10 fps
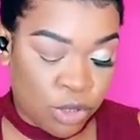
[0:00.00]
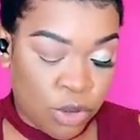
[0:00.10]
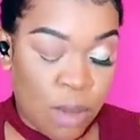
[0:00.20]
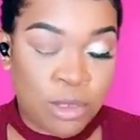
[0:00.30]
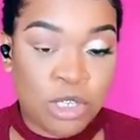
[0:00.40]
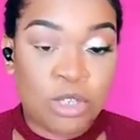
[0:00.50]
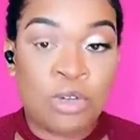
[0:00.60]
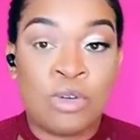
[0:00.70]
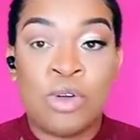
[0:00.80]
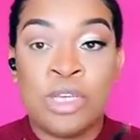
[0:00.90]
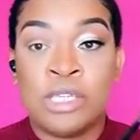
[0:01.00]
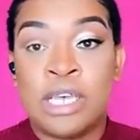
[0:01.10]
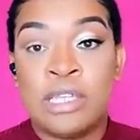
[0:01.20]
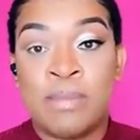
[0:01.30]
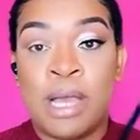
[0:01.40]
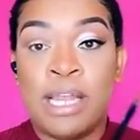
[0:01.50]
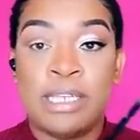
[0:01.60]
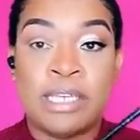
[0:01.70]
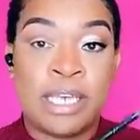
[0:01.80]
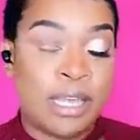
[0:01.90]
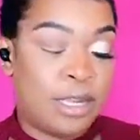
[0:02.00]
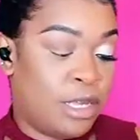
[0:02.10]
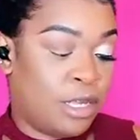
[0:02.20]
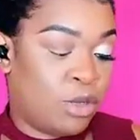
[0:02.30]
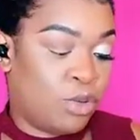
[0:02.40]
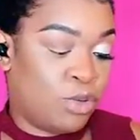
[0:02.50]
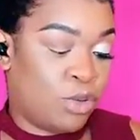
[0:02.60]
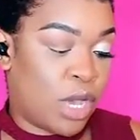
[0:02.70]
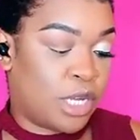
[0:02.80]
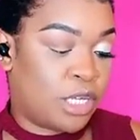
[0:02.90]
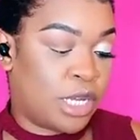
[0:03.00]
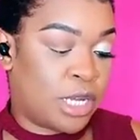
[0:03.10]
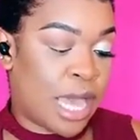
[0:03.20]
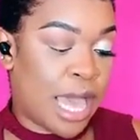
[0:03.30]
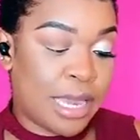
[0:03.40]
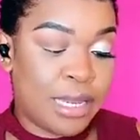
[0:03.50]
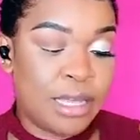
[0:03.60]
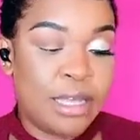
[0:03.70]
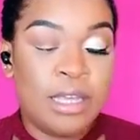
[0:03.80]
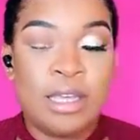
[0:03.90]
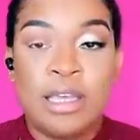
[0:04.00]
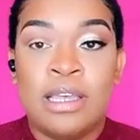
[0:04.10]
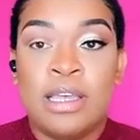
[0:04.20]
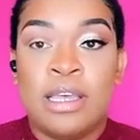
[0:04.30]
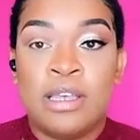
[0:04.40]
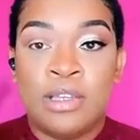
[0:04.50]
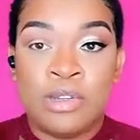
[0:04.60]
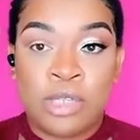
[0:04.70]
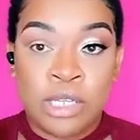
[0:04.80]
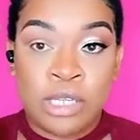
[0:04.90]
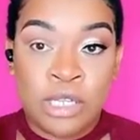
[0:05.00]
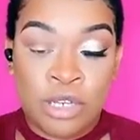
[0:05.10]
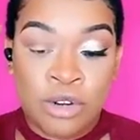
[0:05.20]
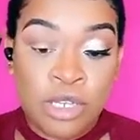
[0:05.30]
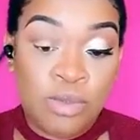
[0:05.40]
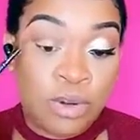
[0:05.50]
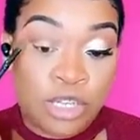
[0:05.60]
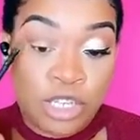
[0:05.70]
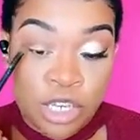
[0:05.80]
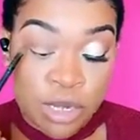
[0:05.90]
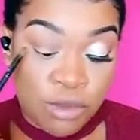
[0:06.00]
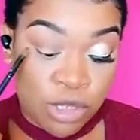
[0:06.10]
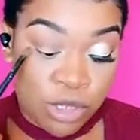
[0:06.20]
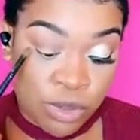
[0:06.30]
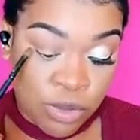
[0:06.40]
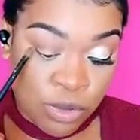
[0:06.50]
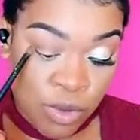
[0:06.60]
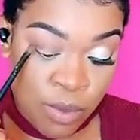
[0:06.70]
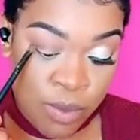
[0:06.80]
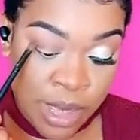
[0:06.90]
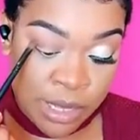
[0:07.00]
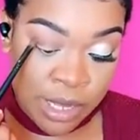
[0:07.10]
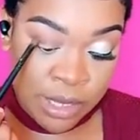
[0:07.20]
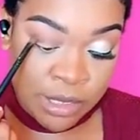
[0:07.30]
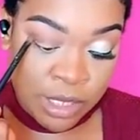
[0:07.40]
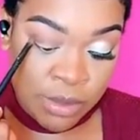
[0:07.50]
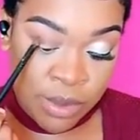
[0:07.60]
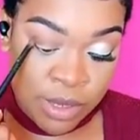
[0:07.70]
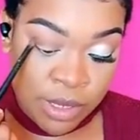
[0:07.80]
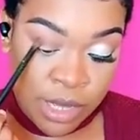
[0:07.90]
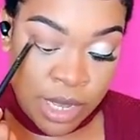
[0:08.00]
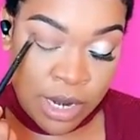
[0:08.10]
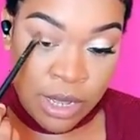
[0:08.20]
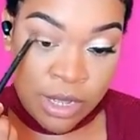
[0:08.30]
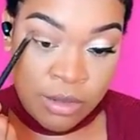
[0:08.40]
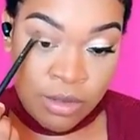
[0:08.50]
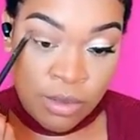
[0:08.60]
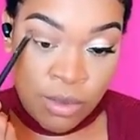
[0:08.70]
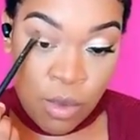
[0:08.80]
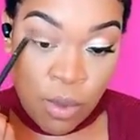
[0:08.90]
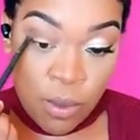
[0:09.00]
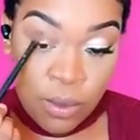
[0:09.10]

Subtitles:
So I'm just going to go inside the palette again into #add using the crease brush, and I'm just going to go back and deepen the color even more.